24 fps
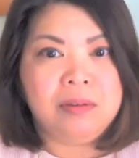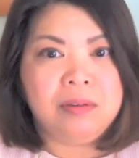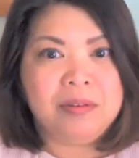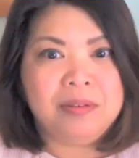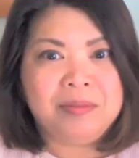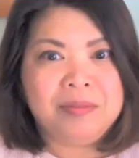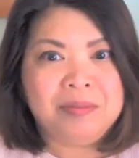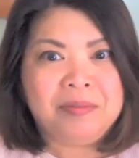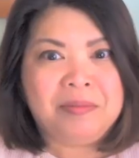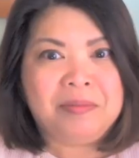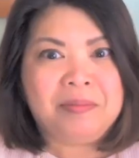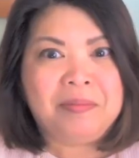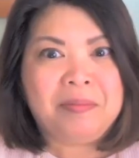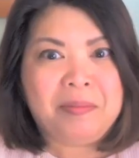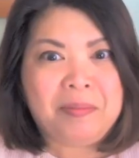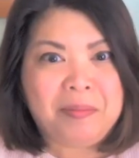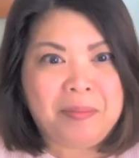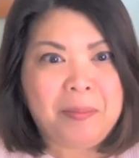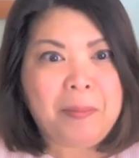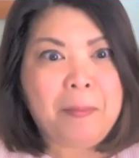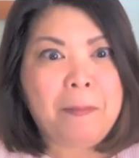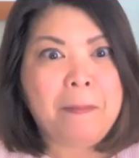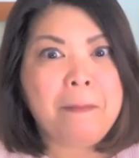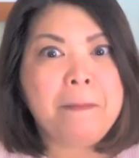
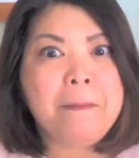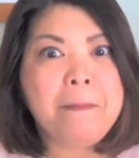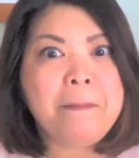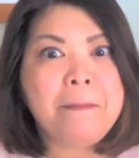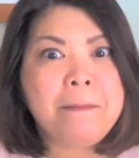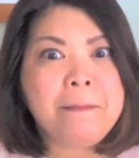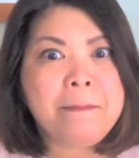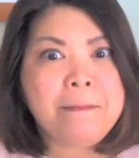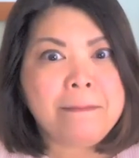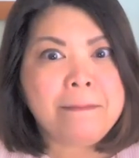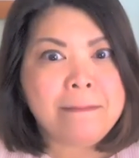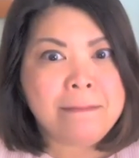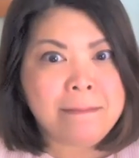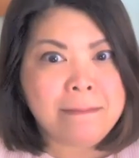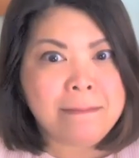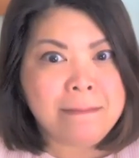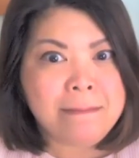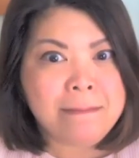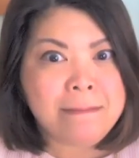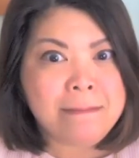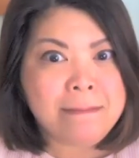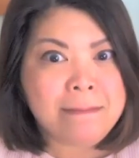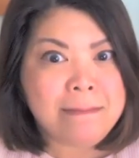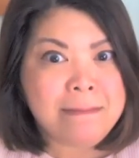
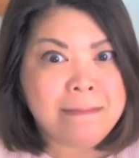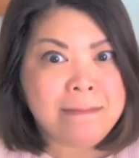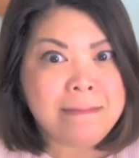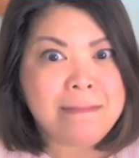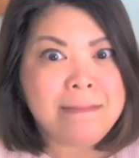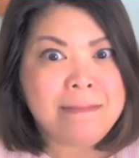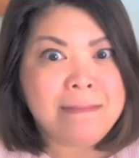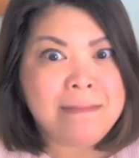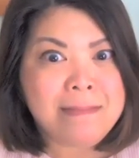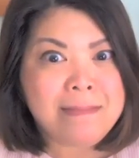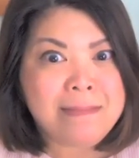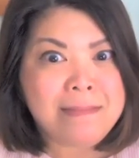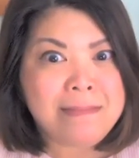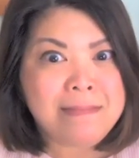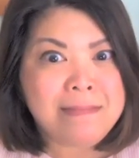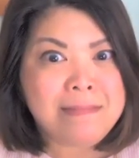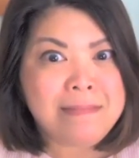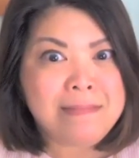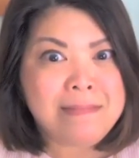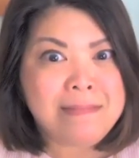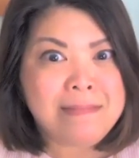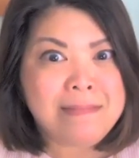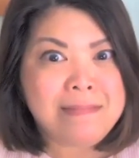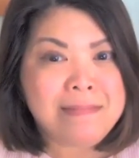
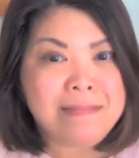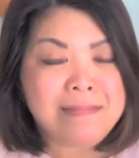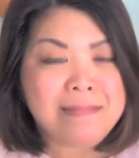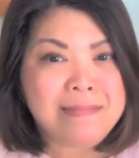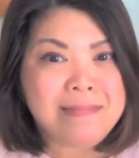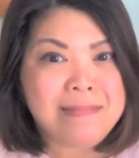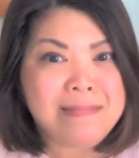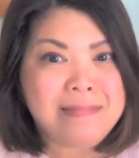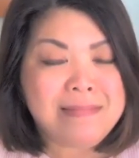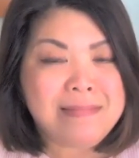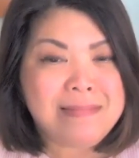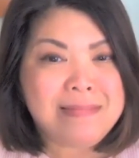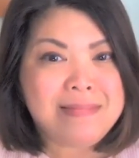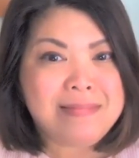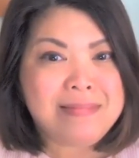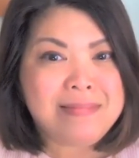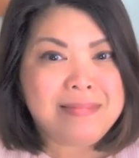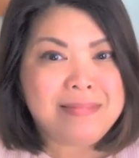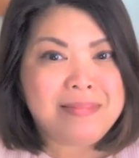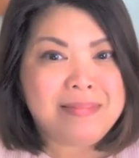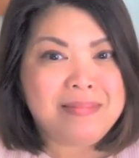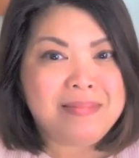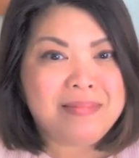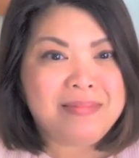
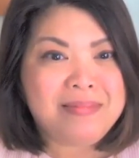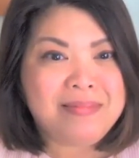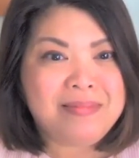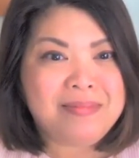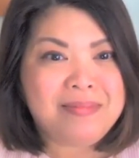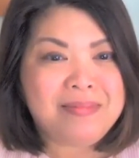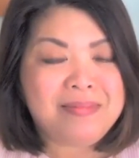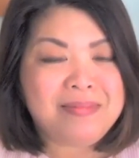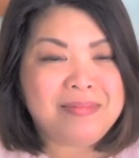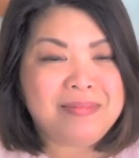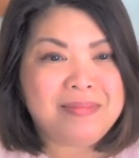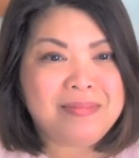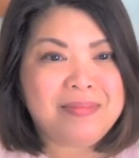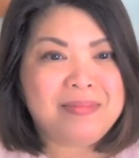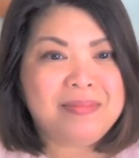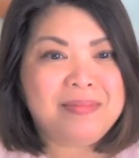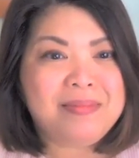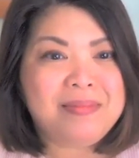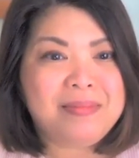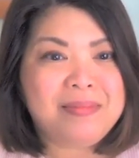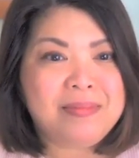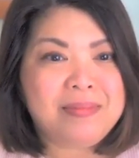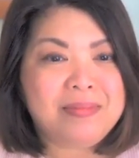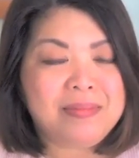
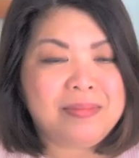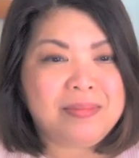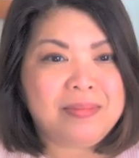[no speech]